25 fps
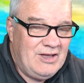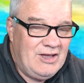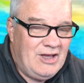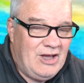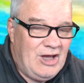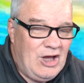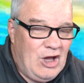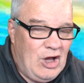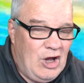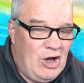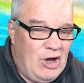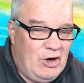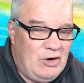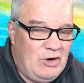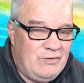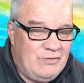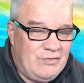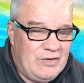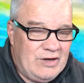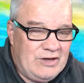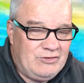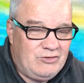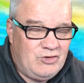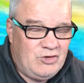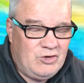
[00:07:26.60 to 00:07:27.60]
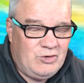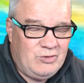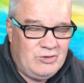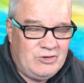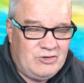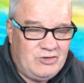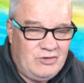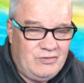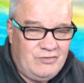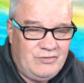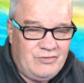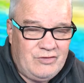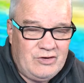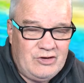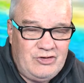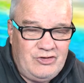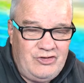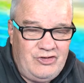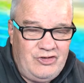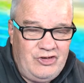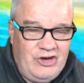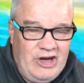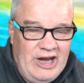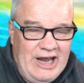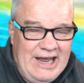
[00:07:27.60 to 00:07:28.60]
over to a different
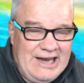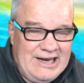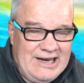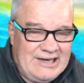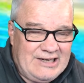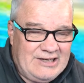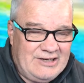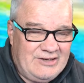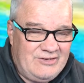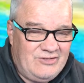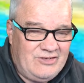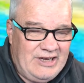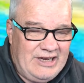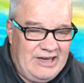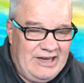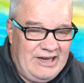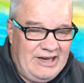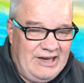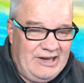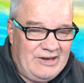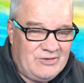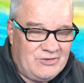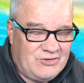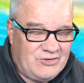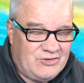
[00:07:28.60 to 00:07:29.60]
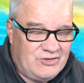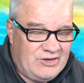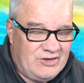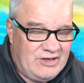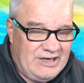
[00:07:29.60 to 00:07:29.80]
jack in the house.